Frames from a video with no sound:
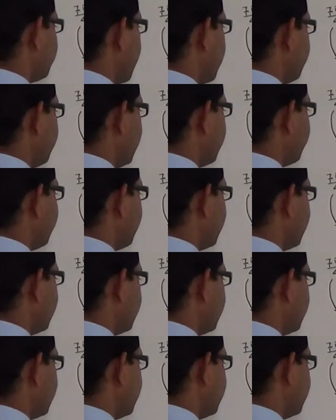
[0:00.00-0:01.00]
pi by 4.
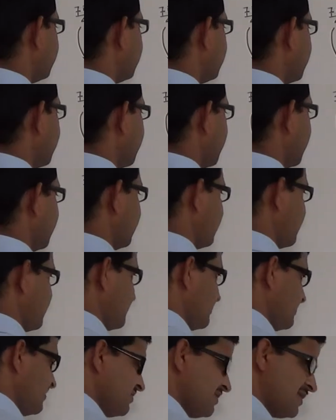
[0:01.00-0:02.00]
Yes,
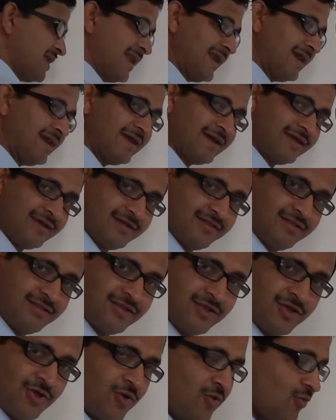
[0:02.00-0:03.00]
it is an allied
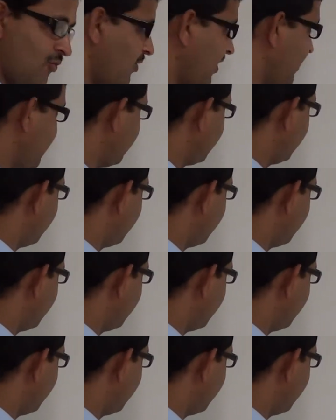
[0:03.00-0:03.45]
angle. Why?